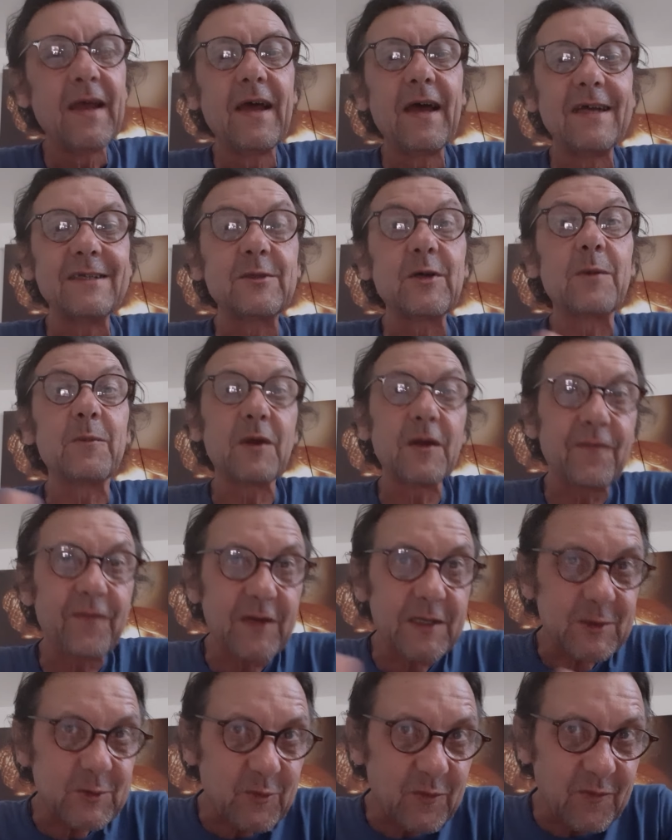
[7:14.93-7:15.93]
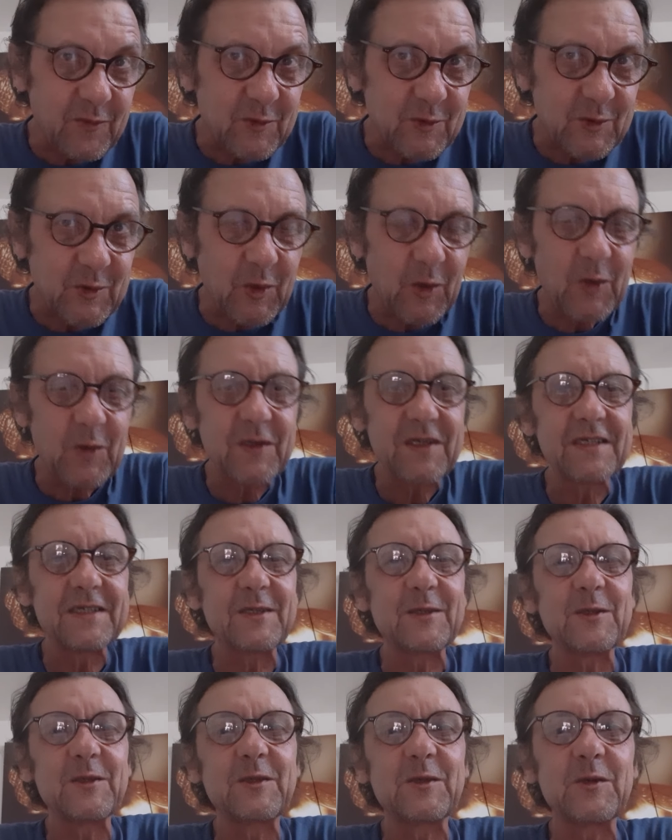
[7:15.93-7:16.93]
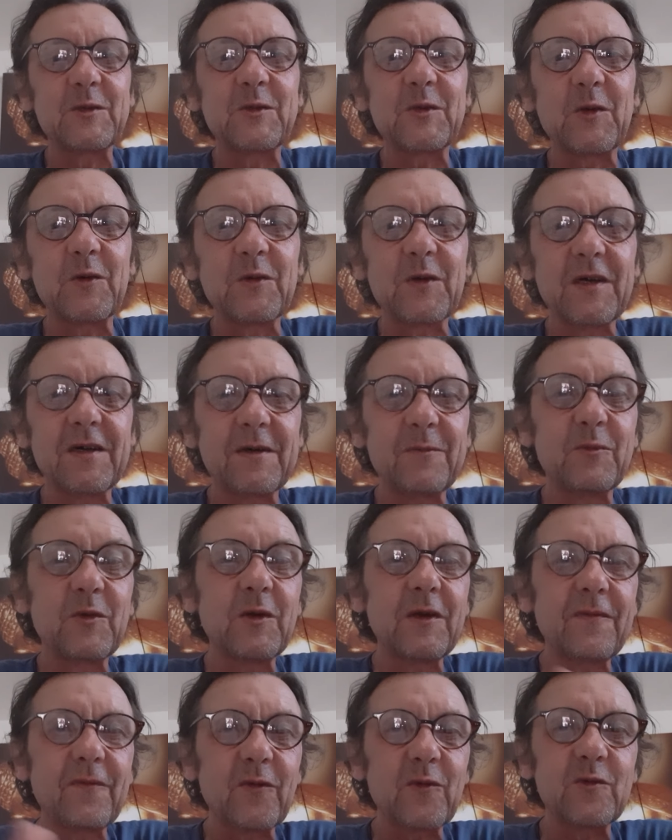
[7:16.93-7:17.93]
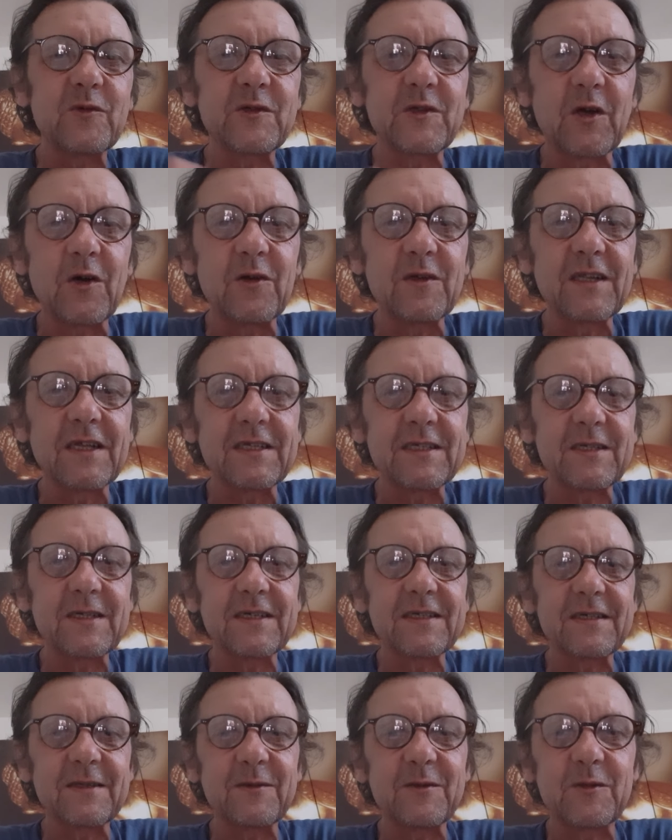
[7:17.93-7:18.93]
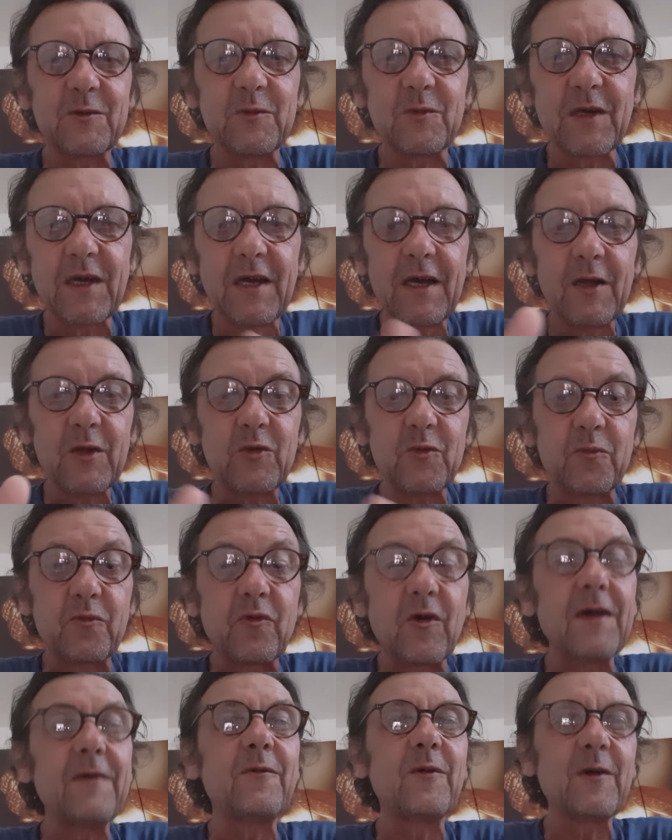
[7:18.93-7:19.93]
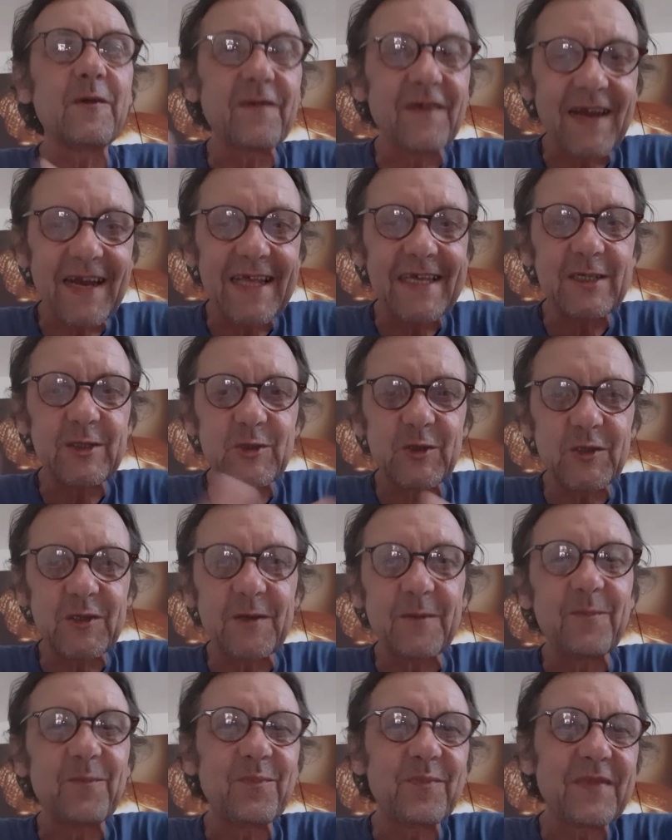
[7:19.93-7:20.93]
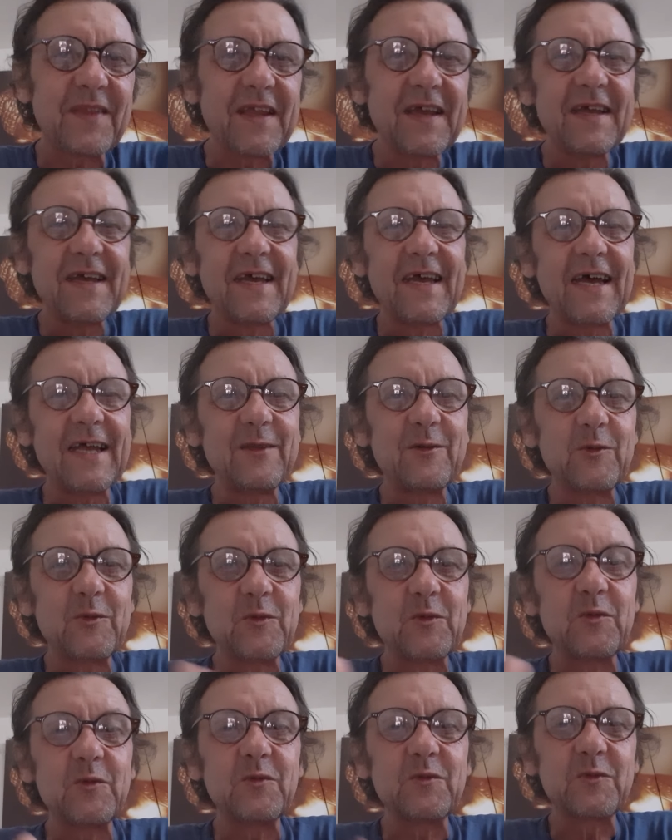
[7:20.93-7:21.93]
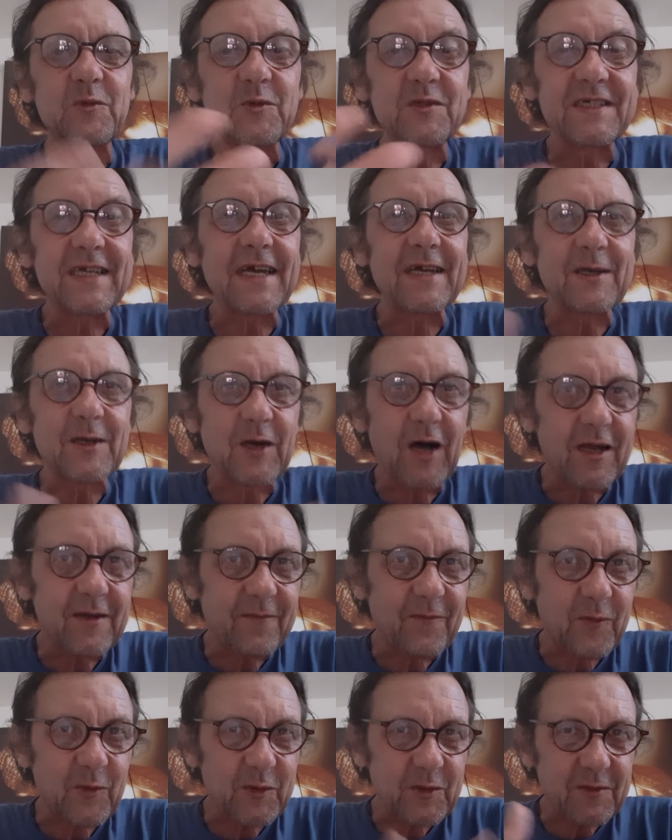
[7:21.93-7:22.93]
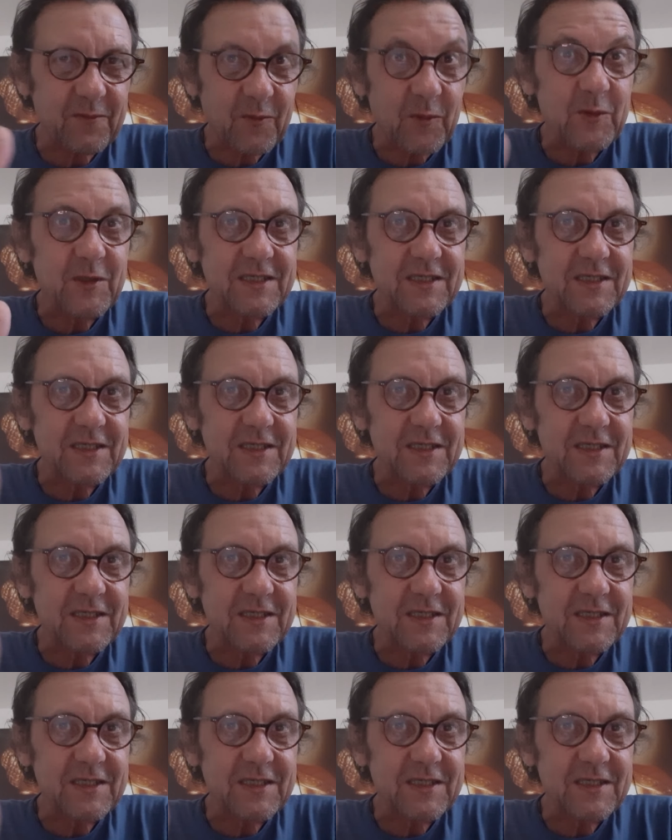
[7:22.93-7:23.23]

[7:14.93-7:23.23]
And so I'm going to finish with a song. It's a song, a beautiful song that seems to pray revelation and to thank God for the